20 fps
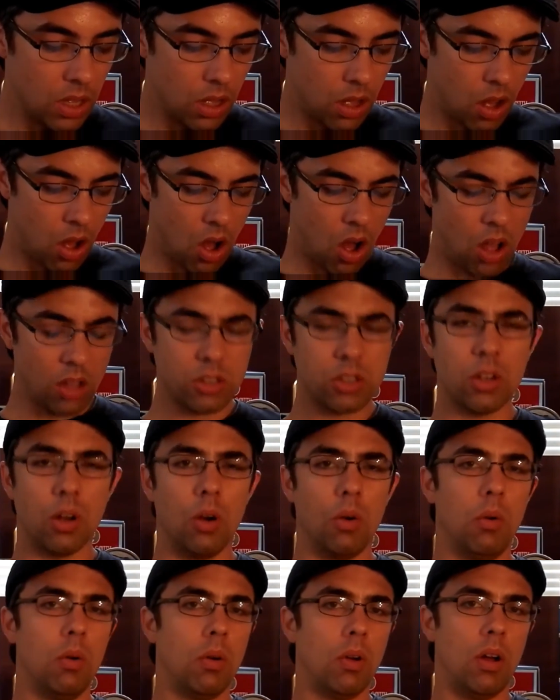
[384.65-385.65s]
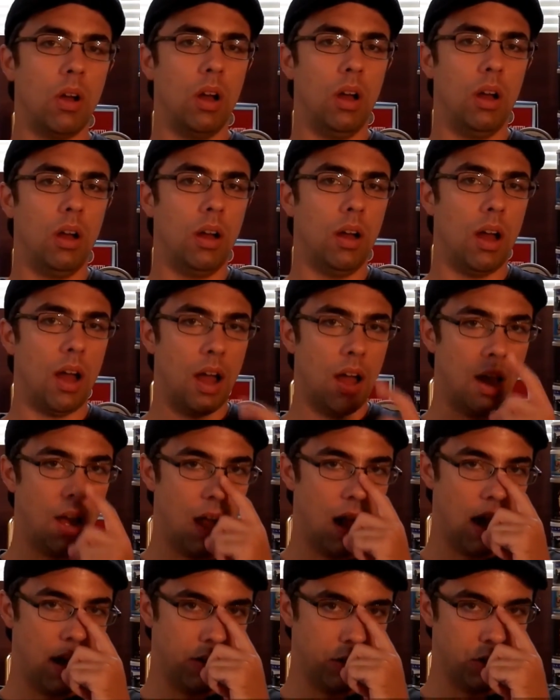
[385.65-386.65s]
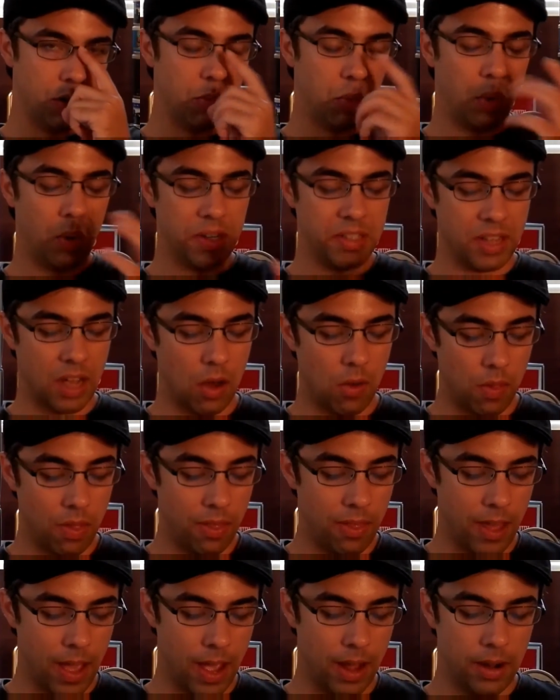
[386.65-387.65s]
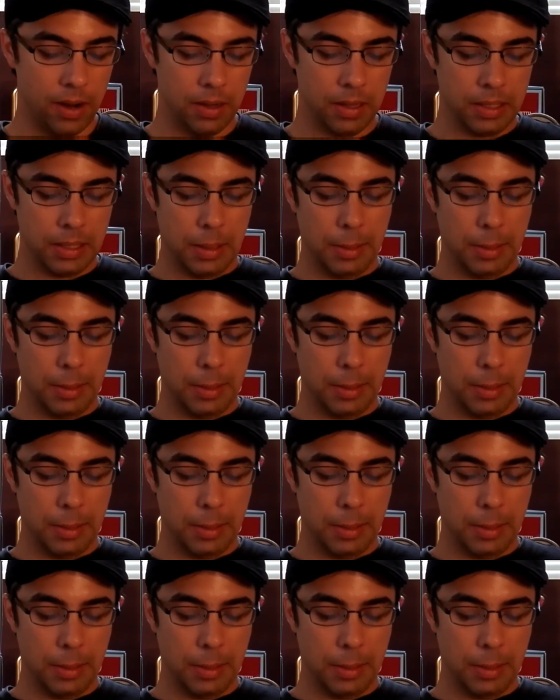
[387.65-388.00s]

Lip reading: Also, I should point out that